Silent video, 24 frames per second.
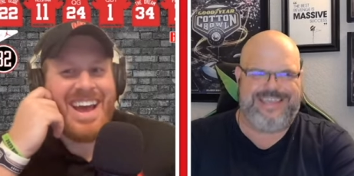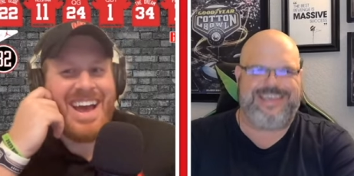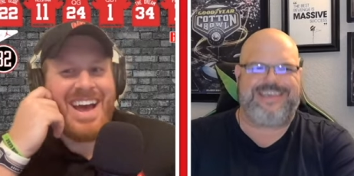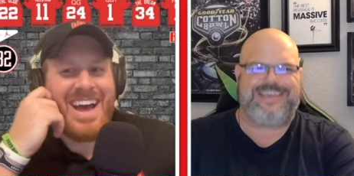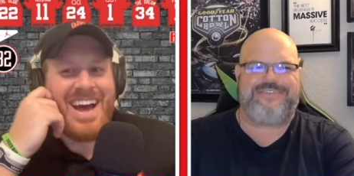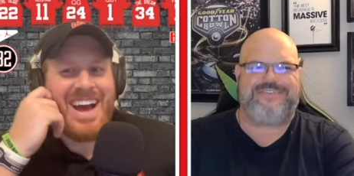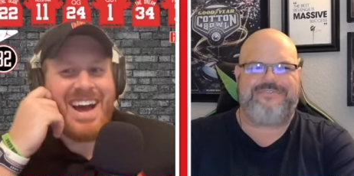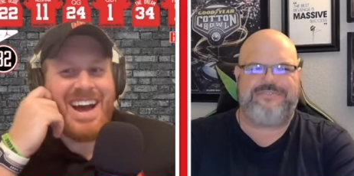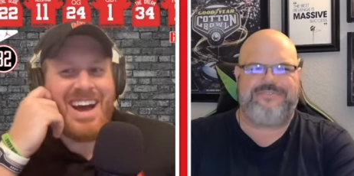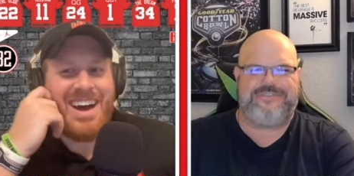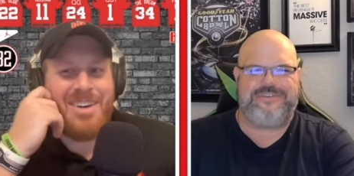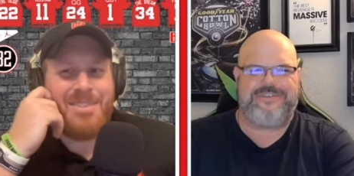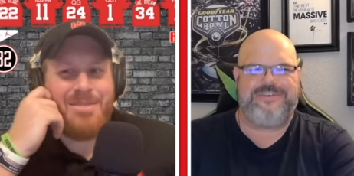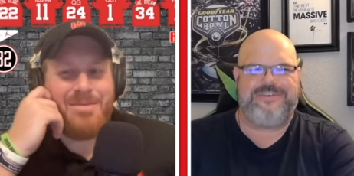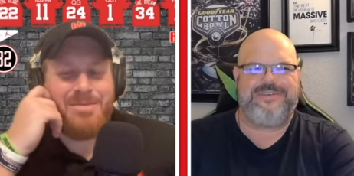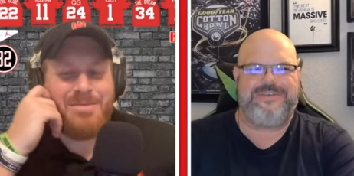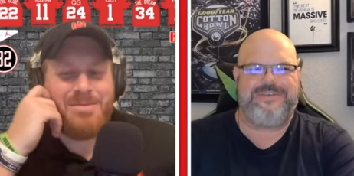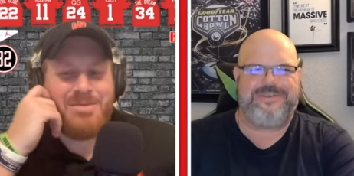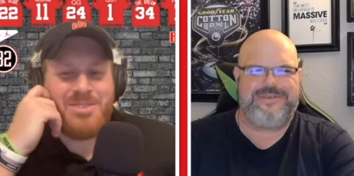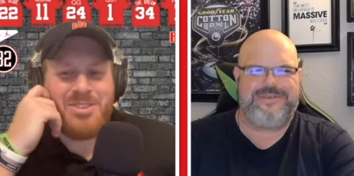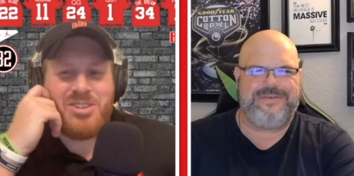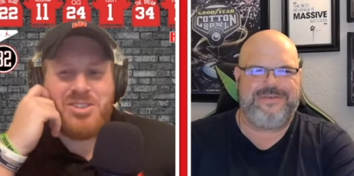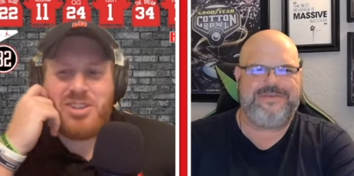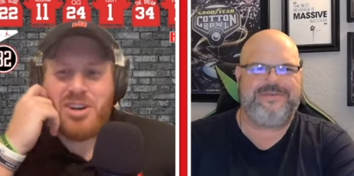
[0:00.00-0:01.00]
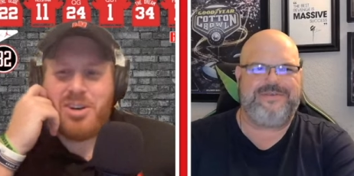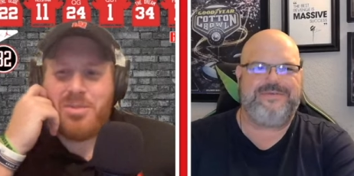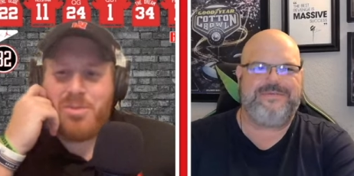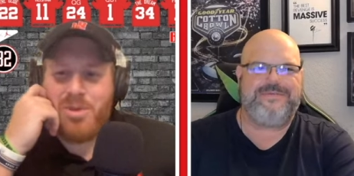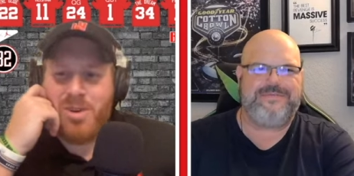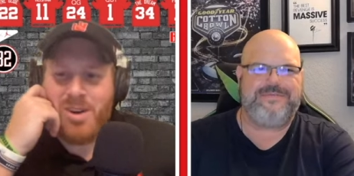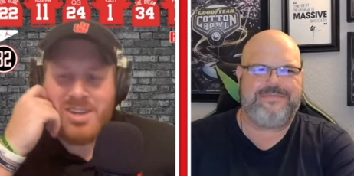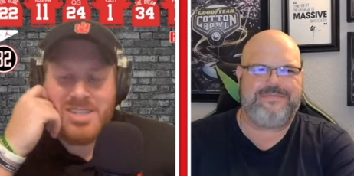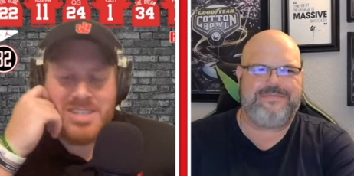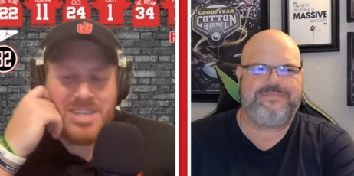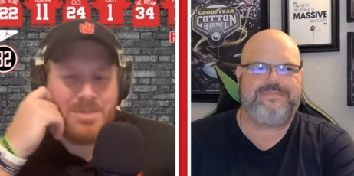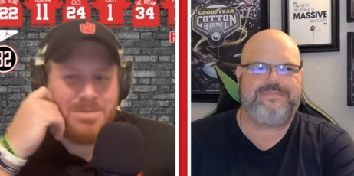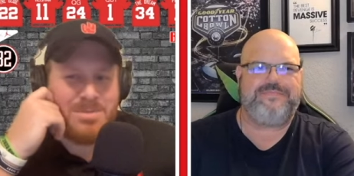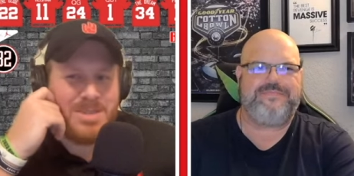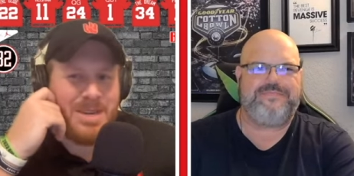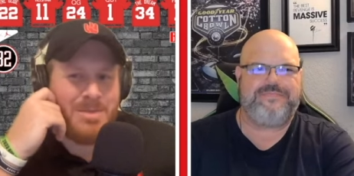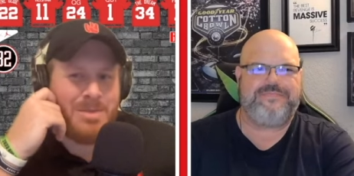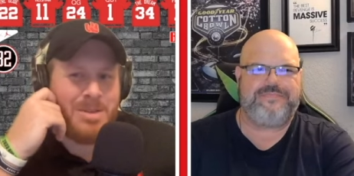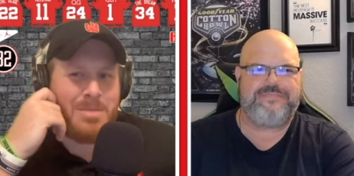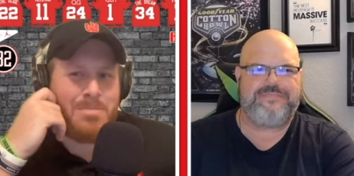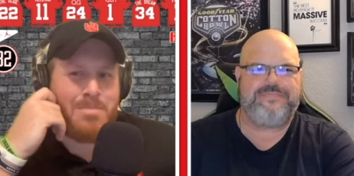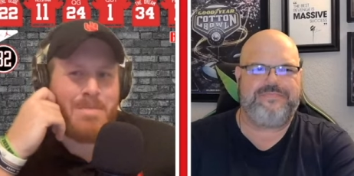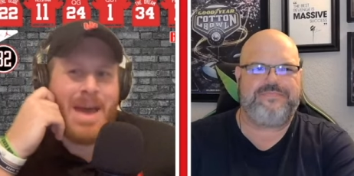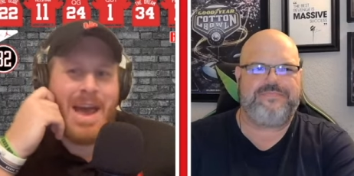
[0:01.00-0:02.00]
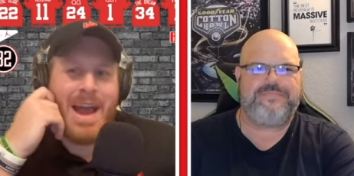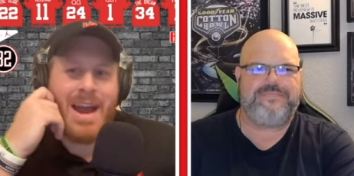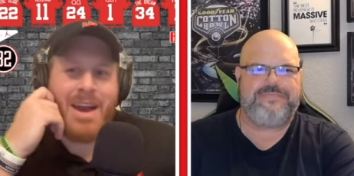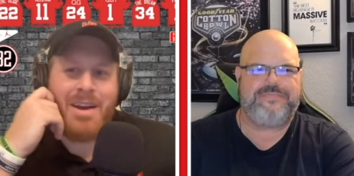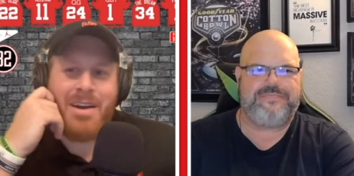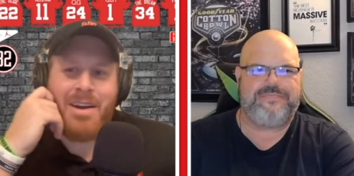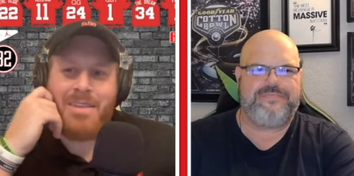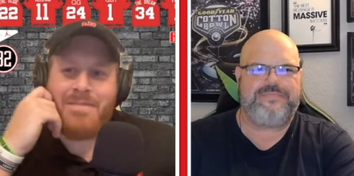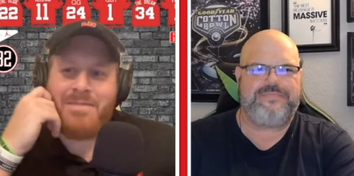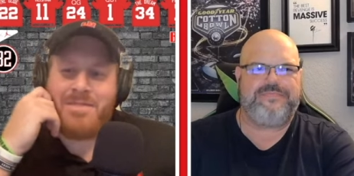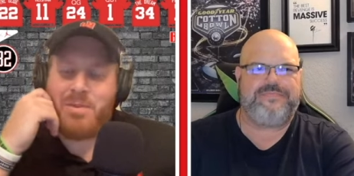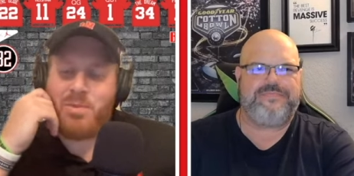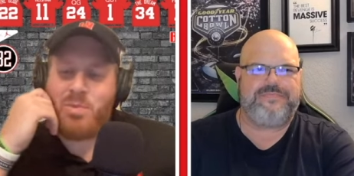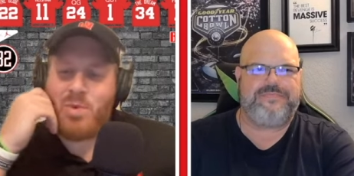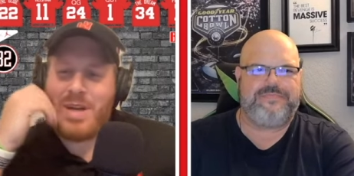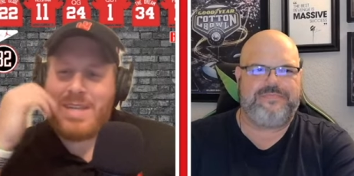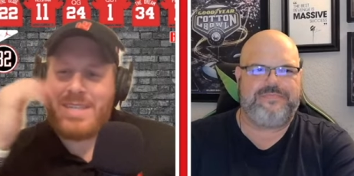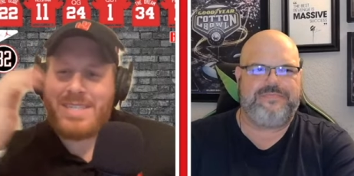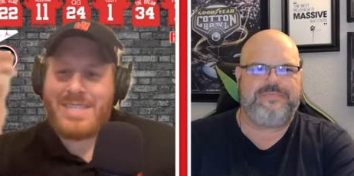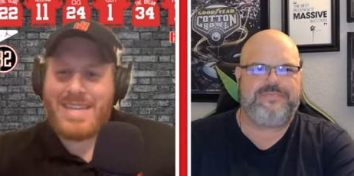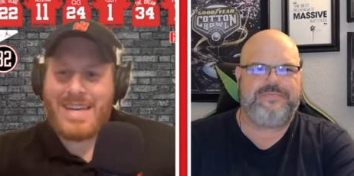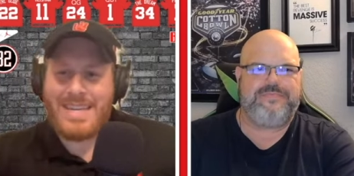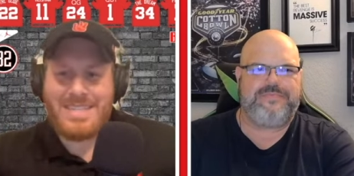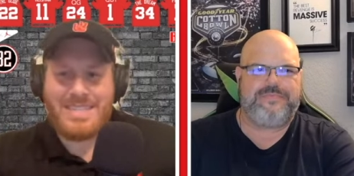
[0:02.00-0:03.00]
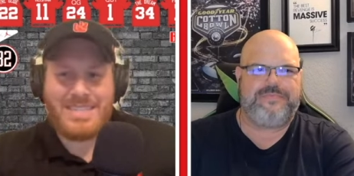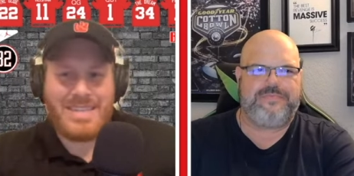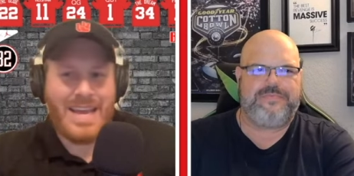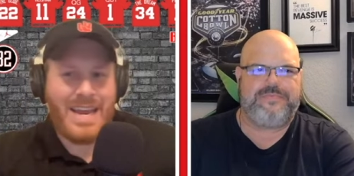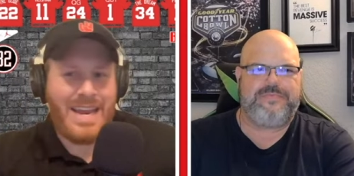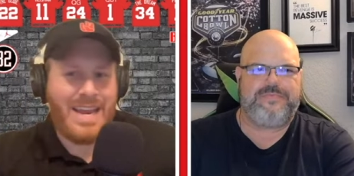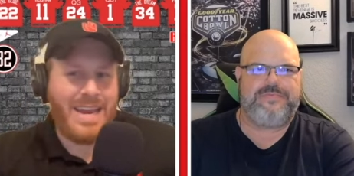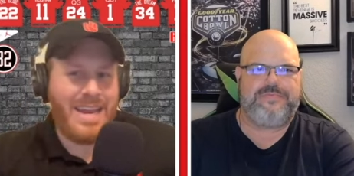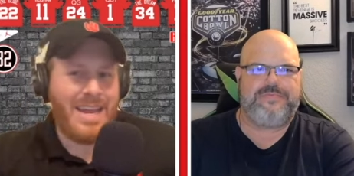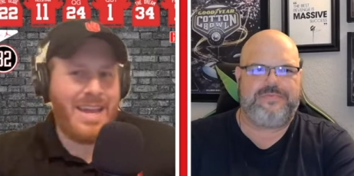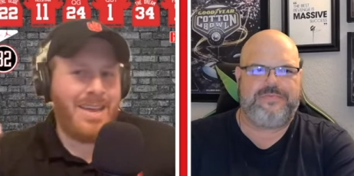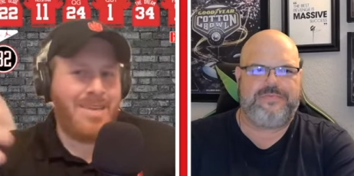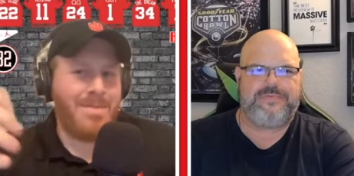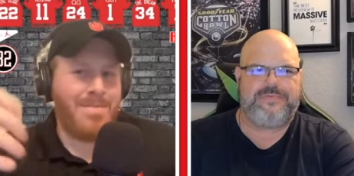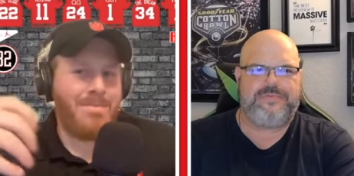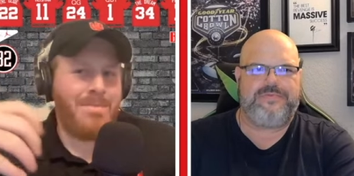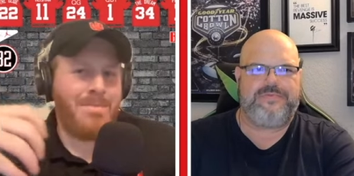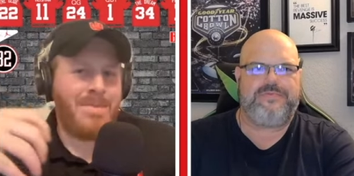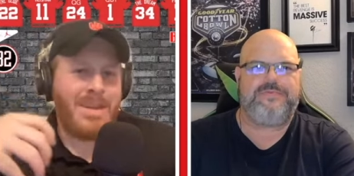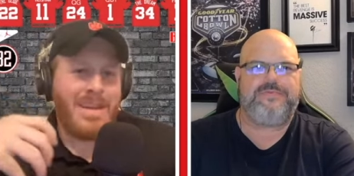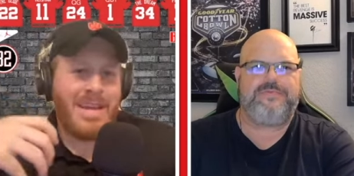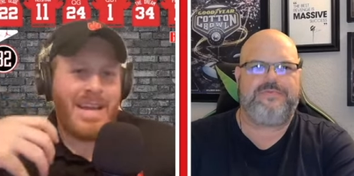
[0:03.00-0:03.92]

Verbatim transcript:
Speaker 1: Yes. Joe Morris comes in with a background from West Texas A&M.